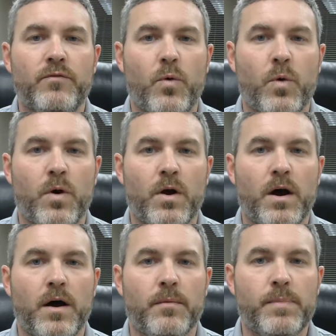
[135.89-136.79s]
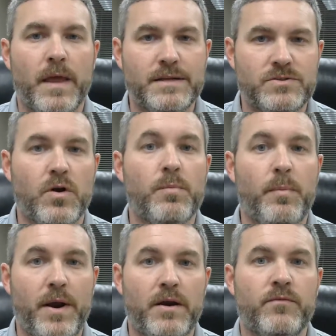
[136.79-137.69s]
and start
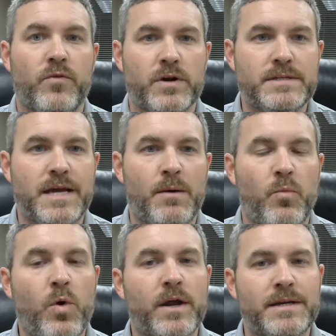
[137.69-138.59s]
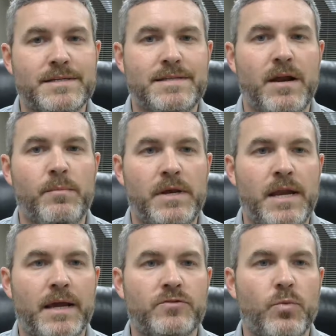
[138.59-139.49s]
preparing for exam 1, because that'll be
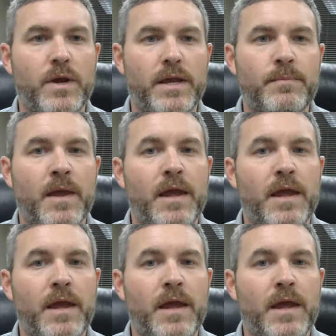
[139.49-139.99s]
next week.